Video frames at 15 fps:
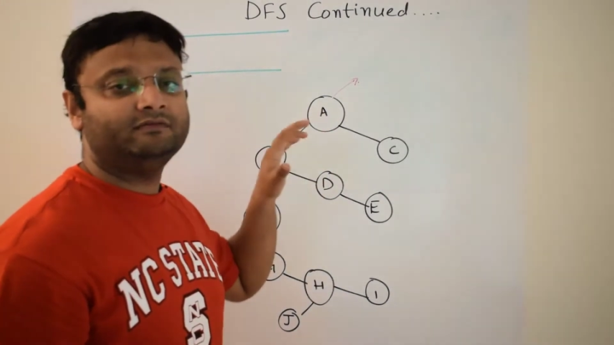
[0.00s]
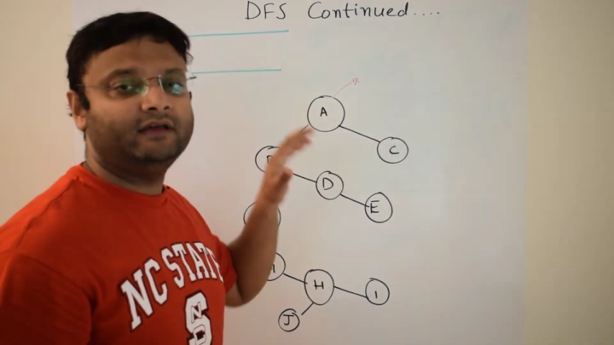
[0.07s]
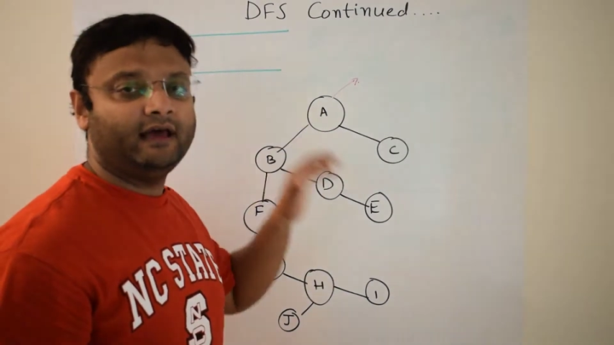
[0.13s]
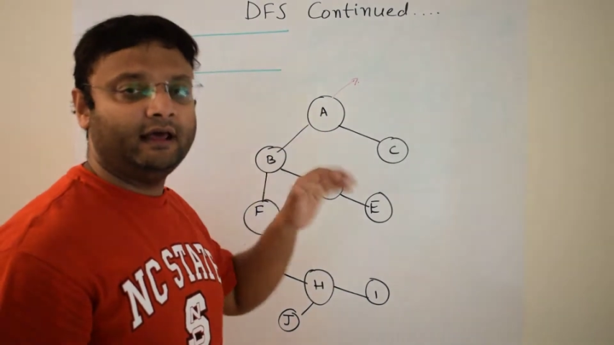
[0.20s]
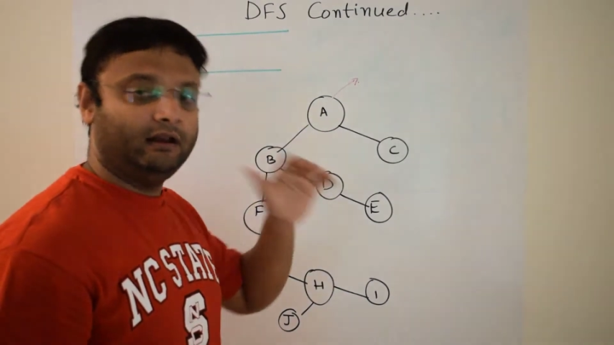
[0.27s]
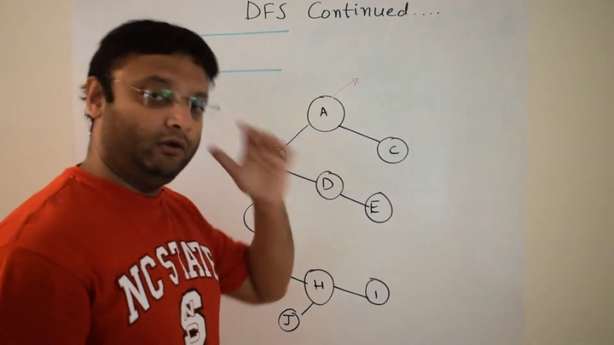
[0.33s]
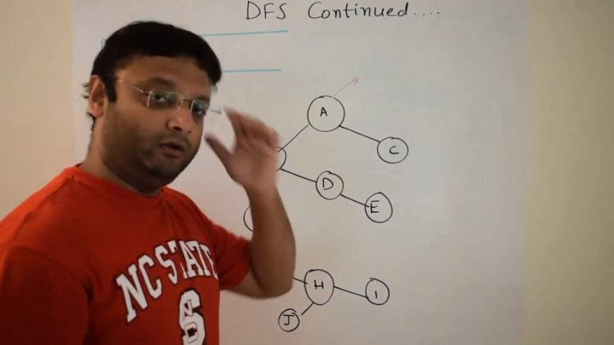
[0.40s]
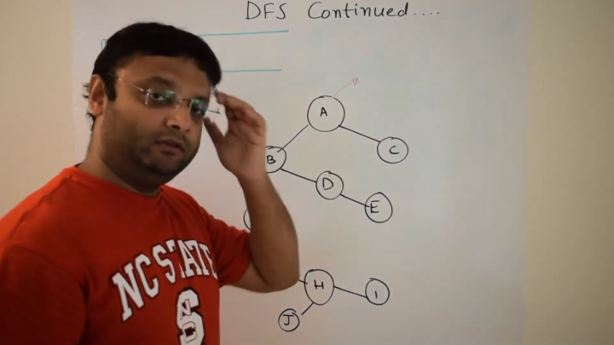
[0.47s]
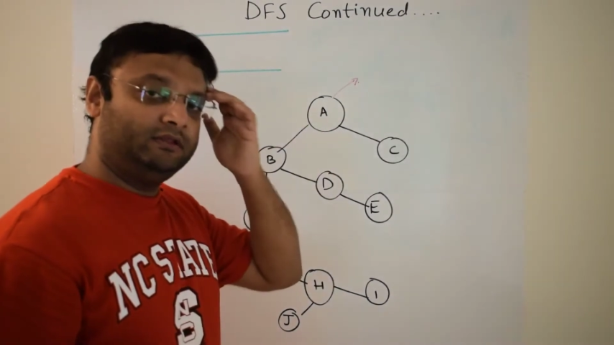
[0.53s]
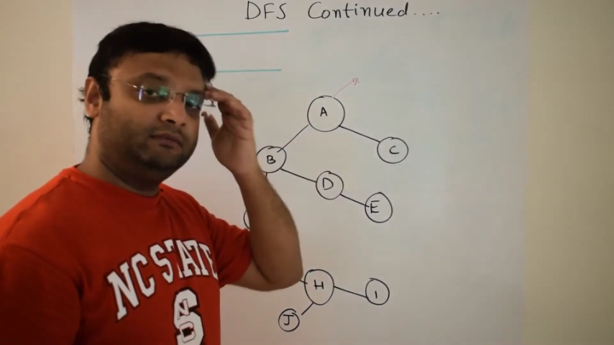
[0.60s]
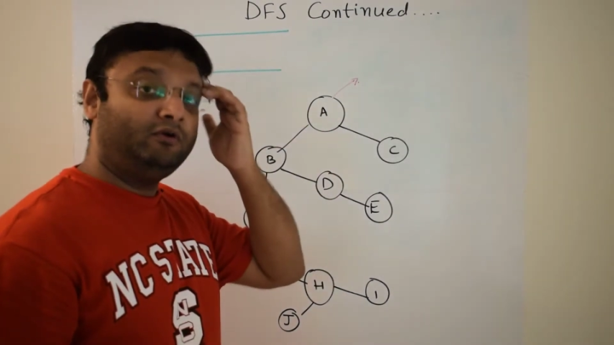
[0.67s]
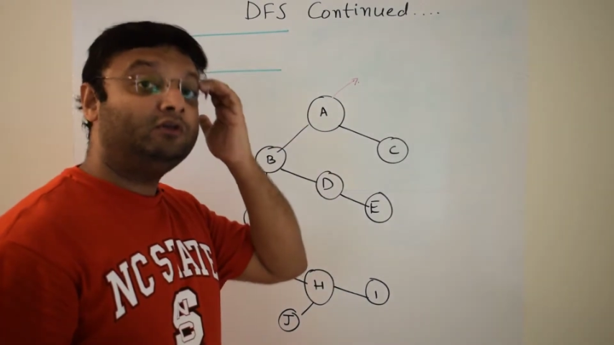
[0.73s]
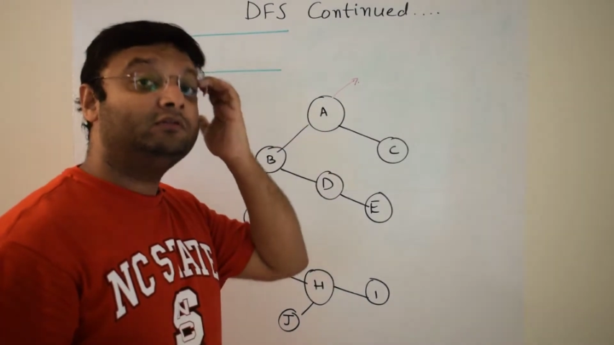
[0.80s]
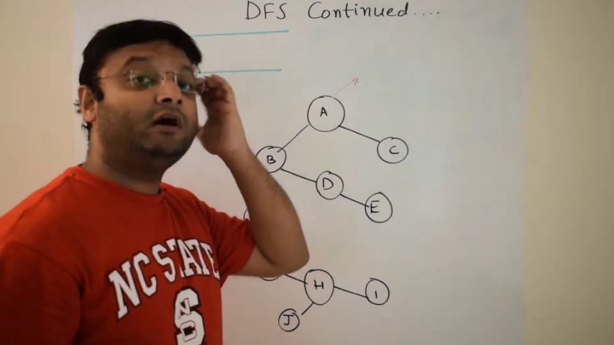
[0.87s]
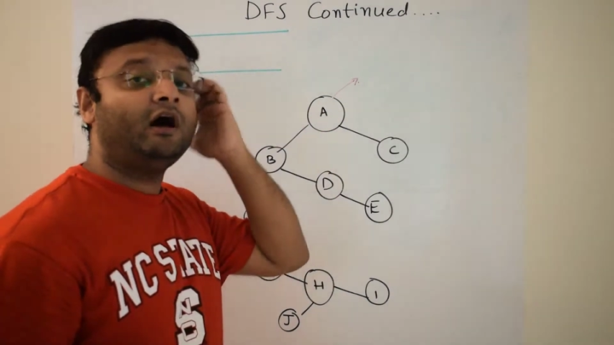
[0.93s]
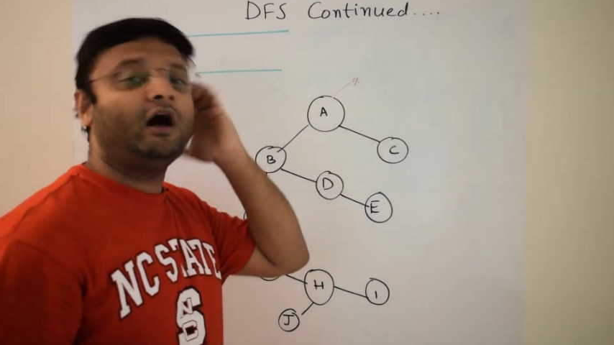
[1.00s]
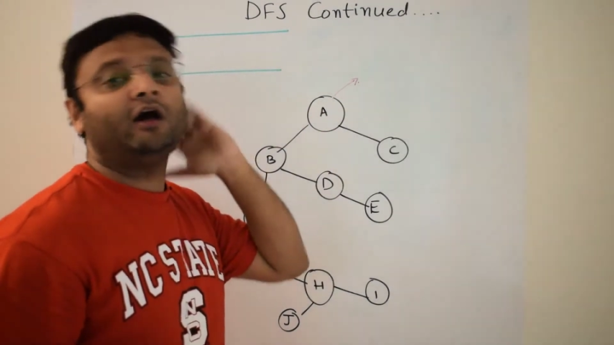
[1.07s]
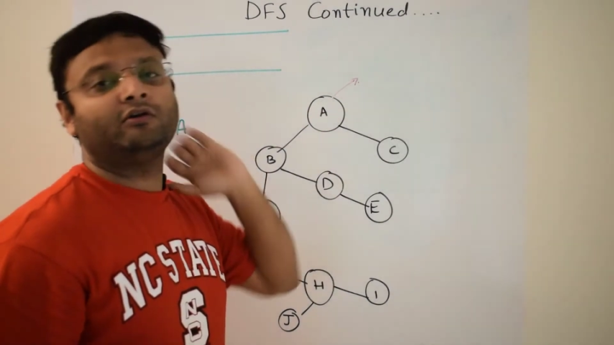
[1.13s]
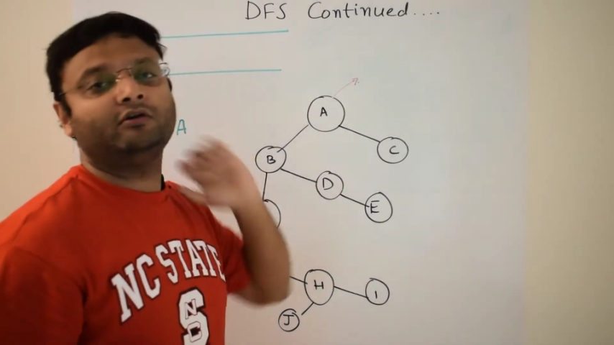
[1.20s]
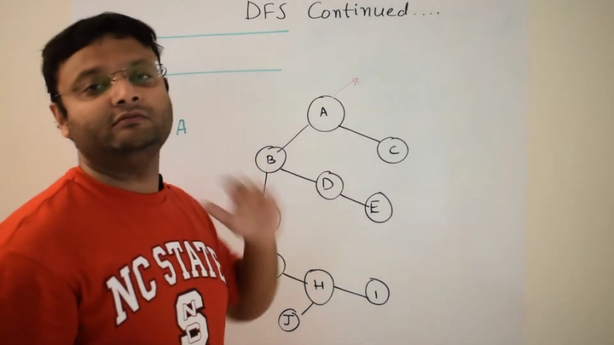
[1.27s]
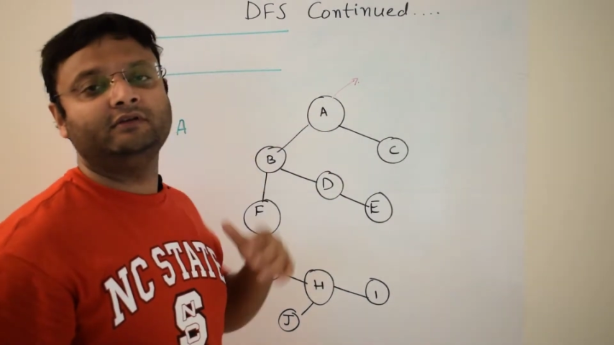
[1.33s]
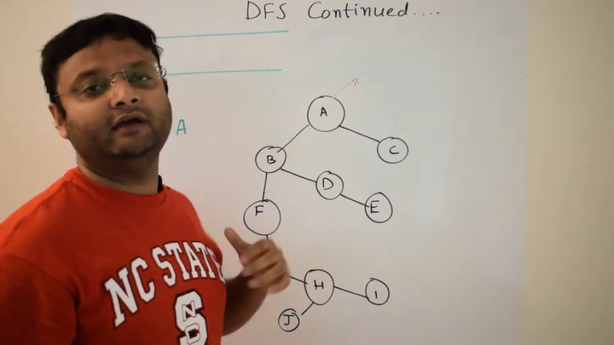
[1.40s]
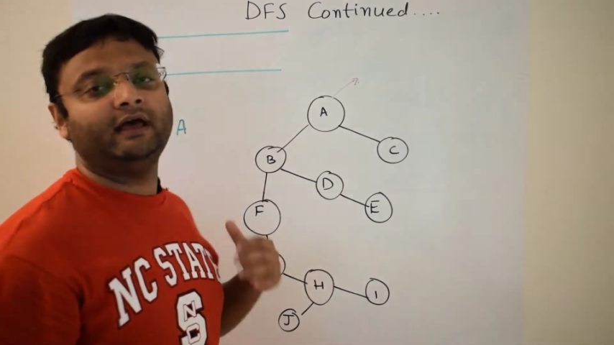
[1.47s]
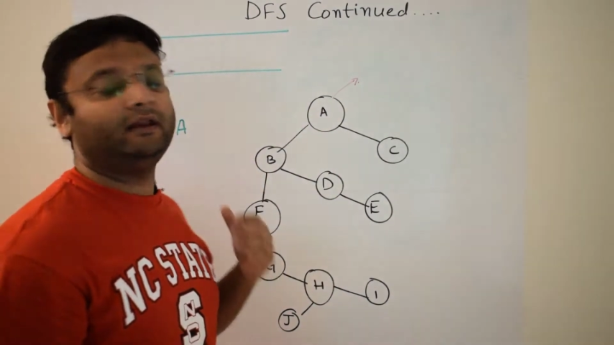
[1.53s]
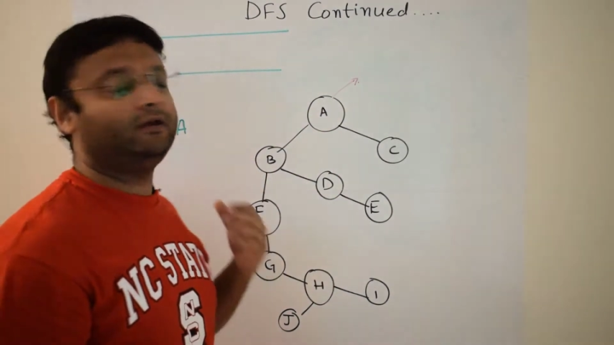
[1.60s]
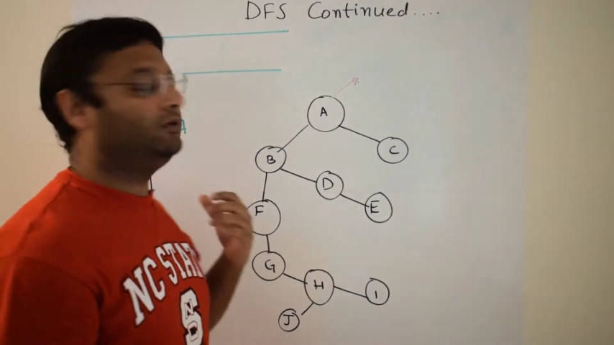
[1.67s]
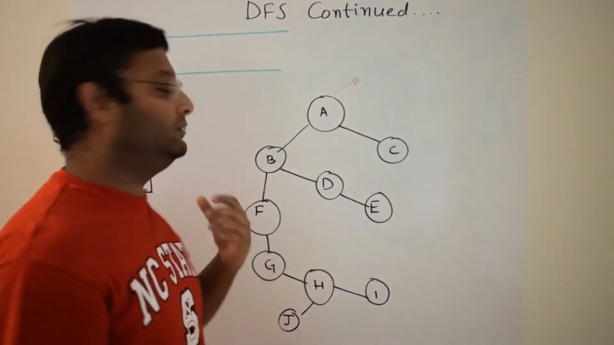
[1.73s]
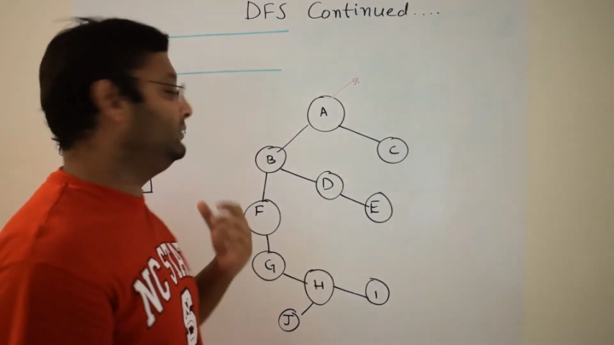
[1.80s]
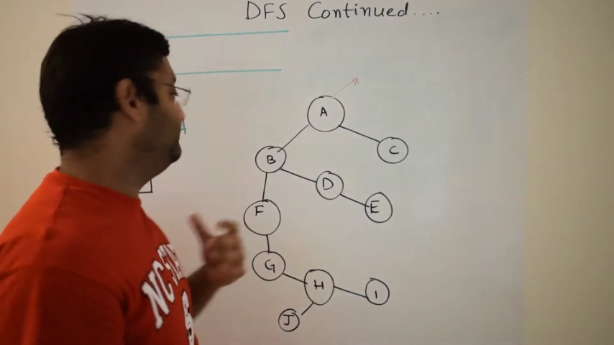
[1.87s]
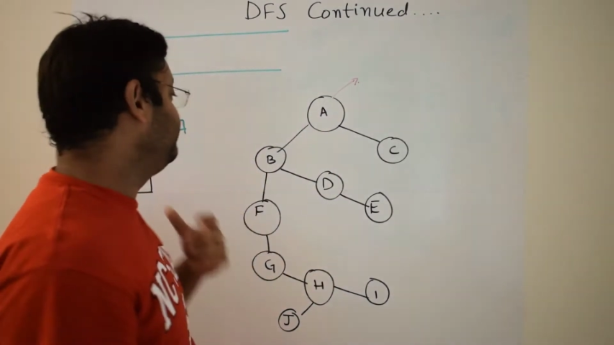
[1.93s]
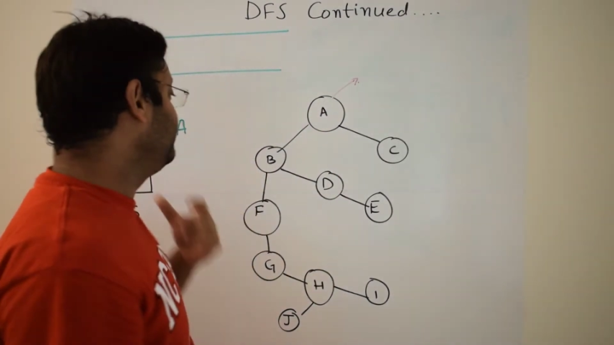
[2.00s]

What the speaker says: the algorithm, or the heart of the algorithm.